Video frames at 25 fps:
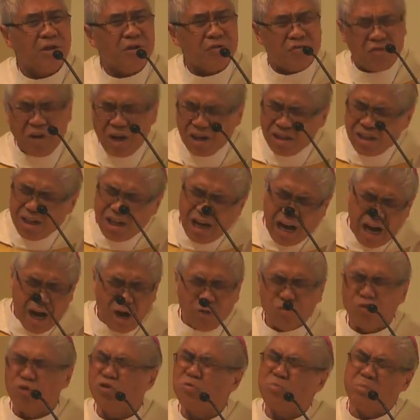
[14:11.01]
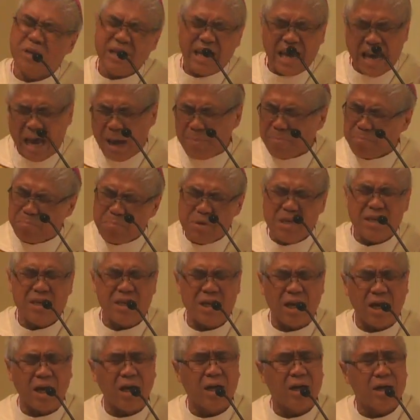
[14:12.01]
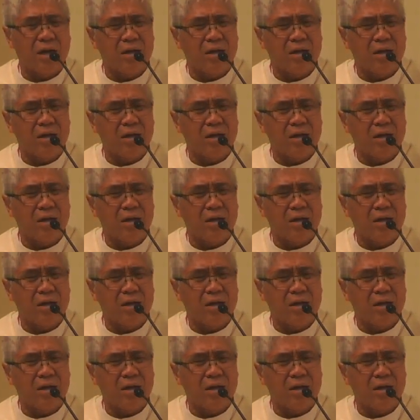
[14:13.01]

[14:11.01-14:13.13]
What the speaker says: Father, how to be happy?